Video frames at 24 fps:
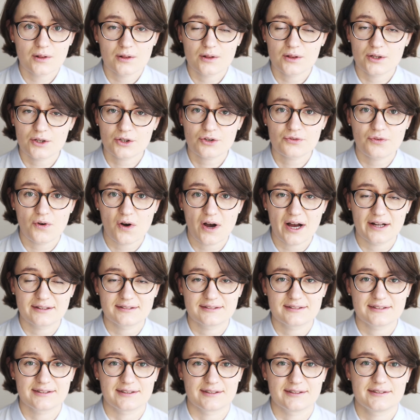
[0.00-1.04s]
look for
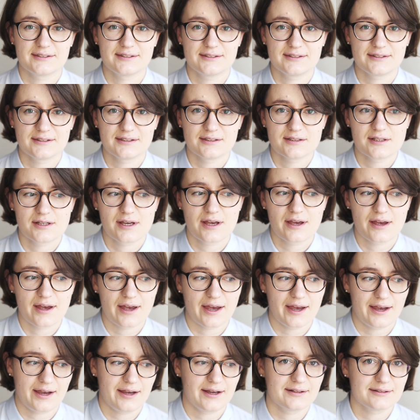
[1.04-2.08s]
answers
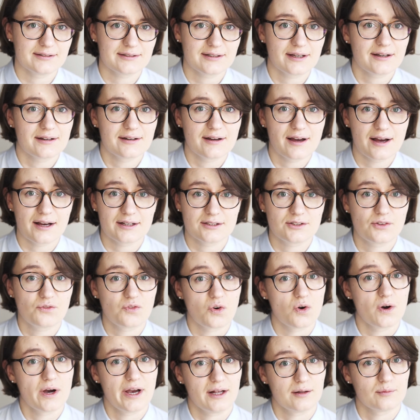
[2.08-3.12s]
and ask
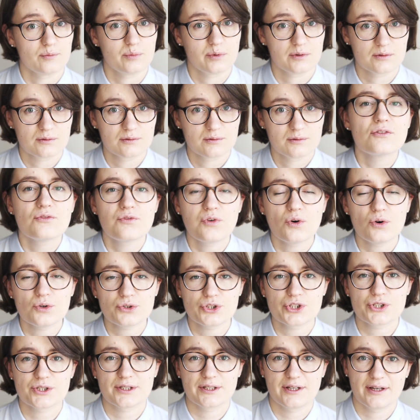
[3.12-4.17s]
for help.
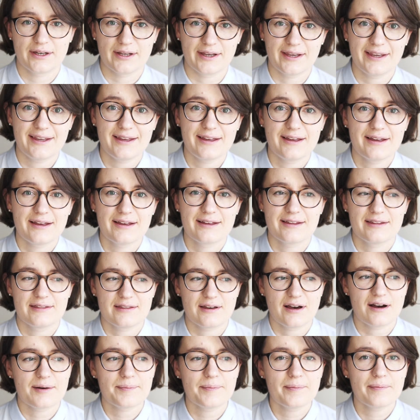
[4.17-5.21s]
Fortunately,
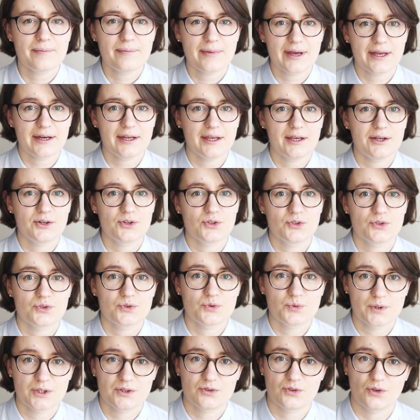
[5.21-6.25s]
there are many good
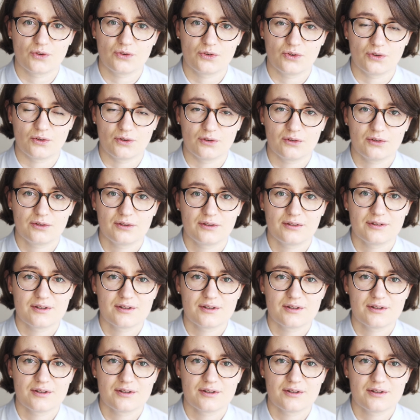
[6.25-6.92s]
resources